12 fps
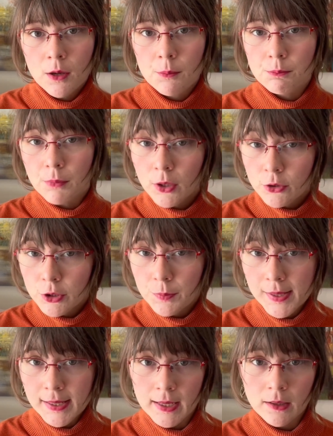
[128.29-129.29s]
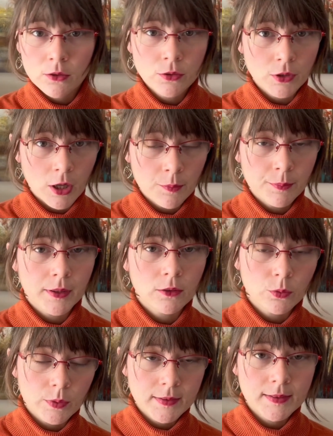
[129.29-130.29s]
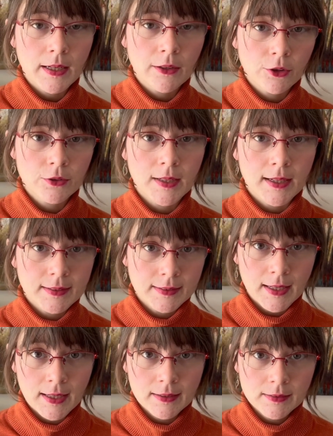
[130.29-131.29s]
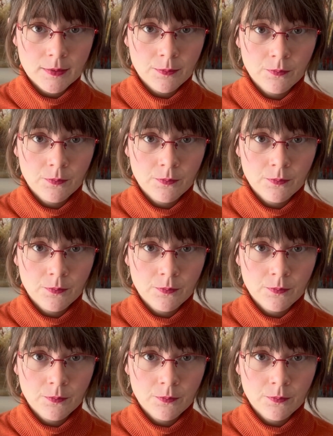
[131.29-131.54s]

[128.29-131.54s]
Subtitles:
most pianos are built with standard size keys.